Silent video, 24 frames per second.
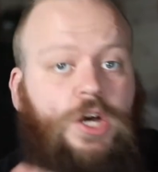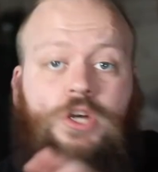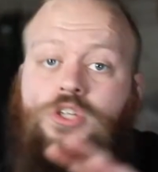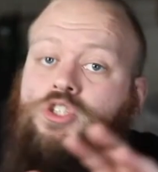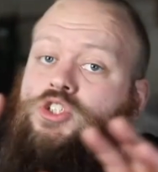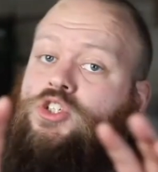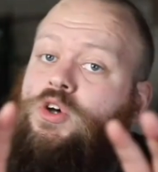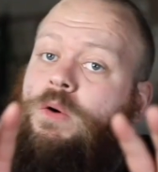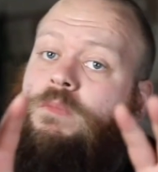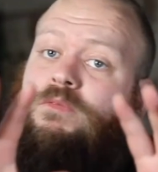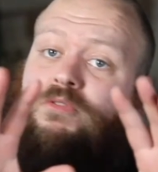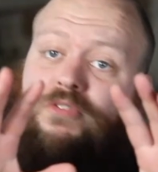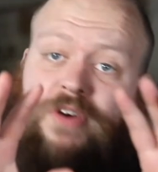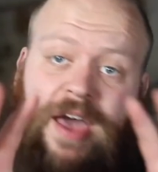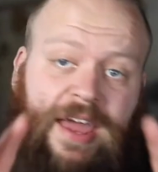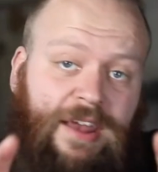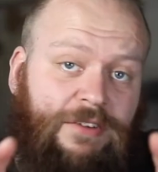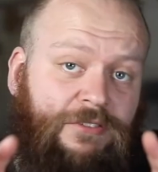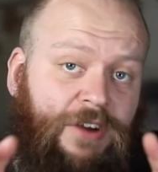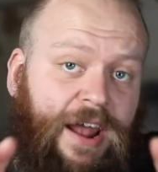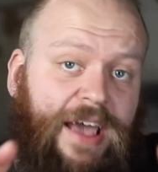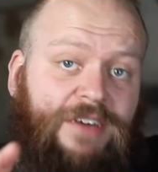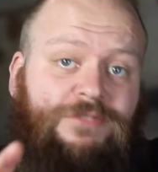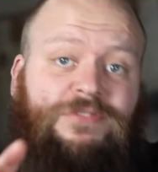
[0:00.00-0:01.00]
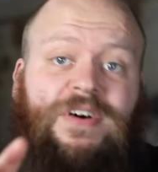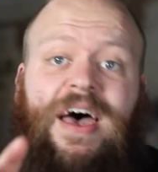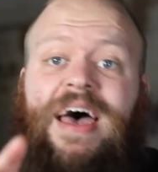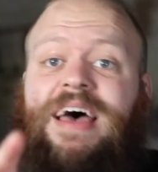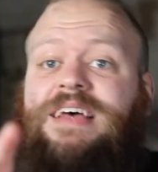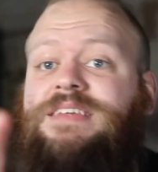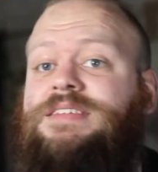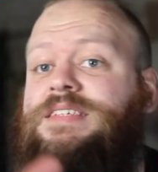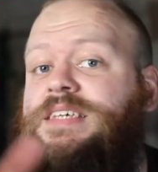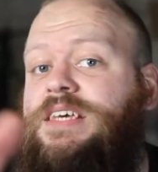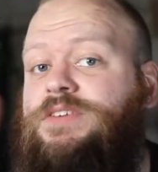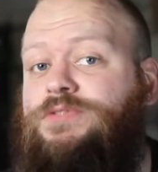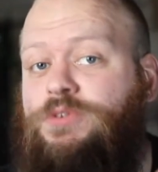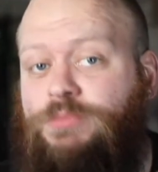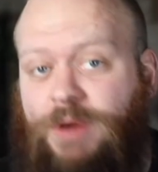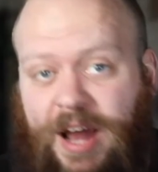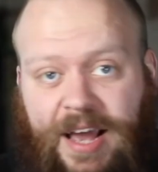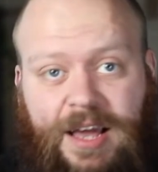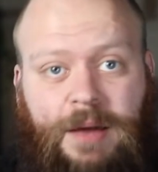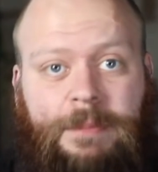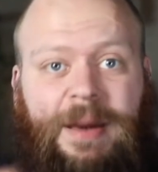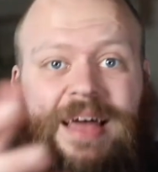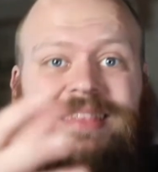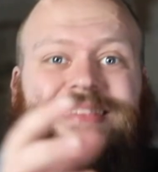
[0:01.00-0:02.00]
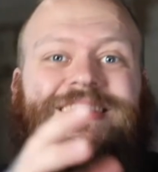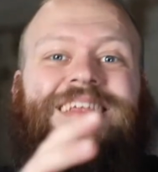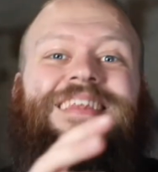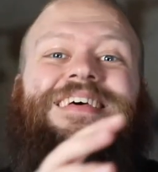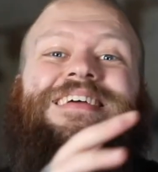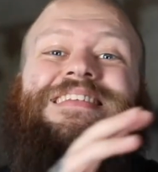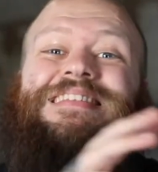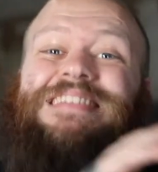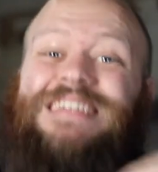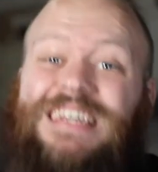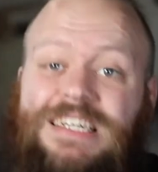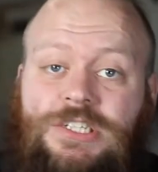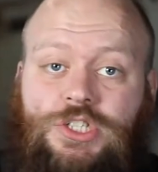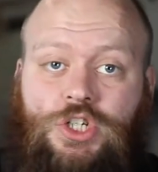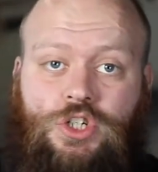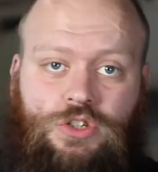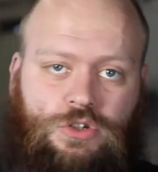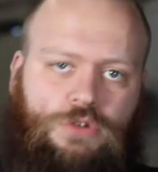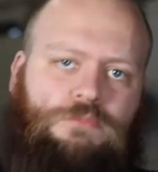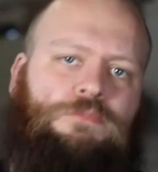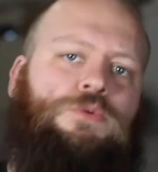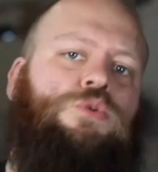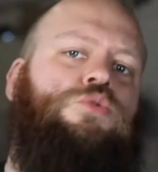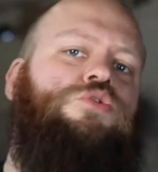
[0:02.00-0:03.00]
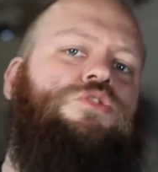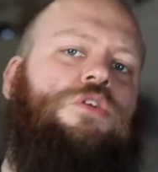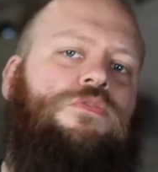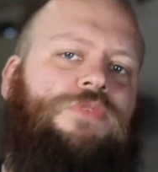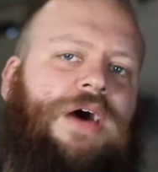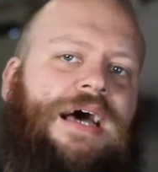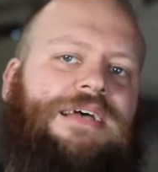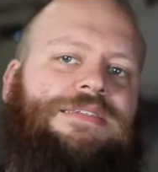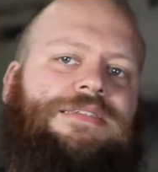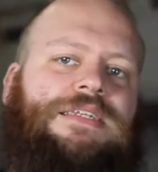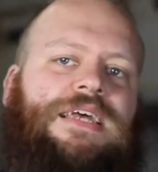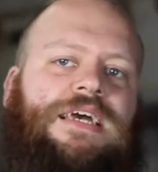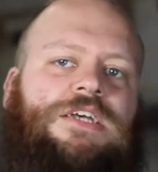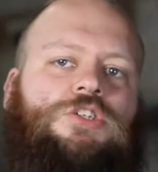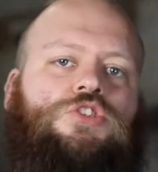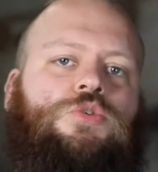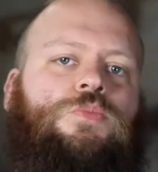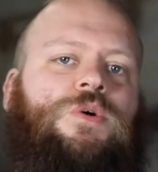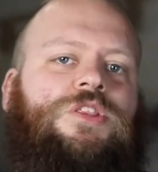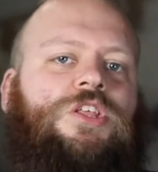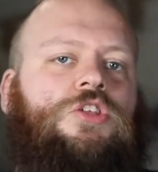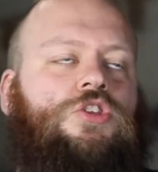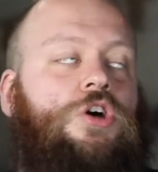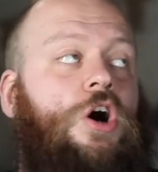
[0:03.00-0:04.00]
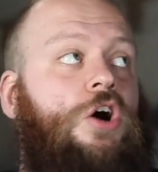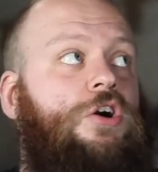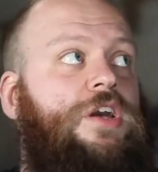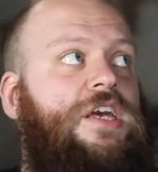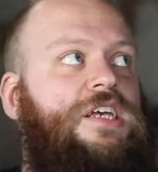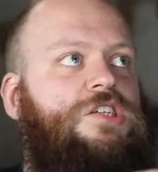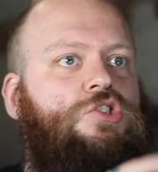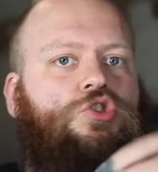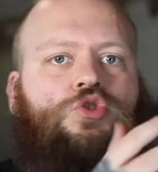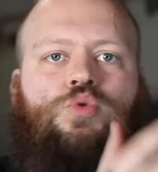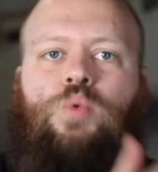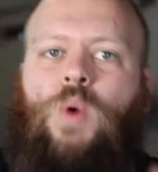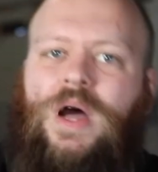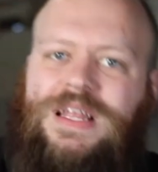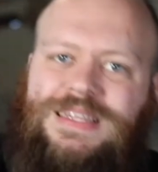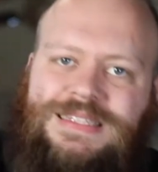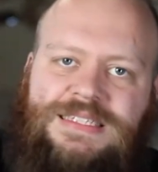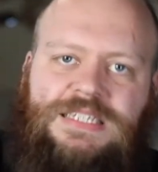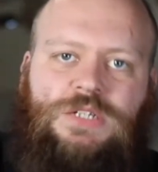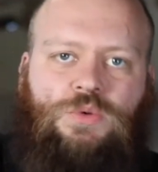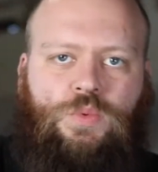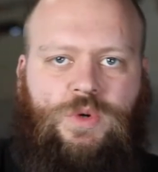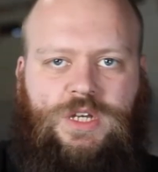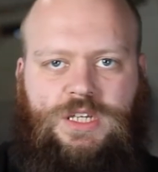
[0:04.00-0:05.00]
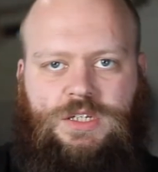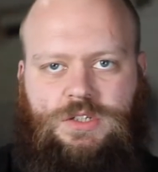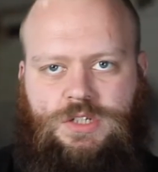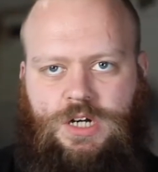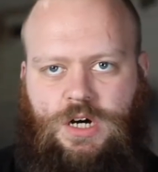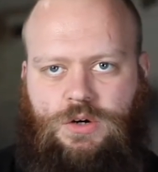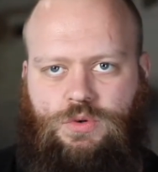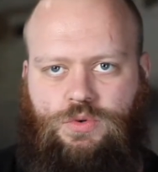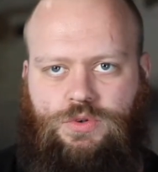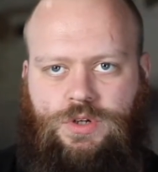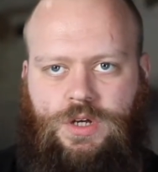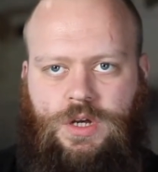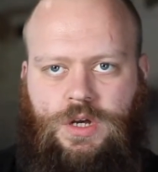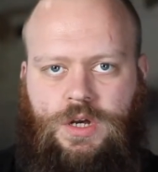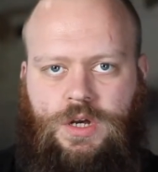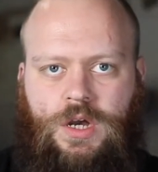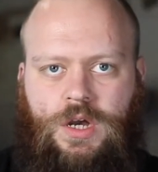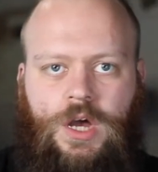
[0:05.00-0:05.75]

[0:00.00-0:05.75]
Some vets even recommend an additional booster vaccination when the dog is 20 weeks old.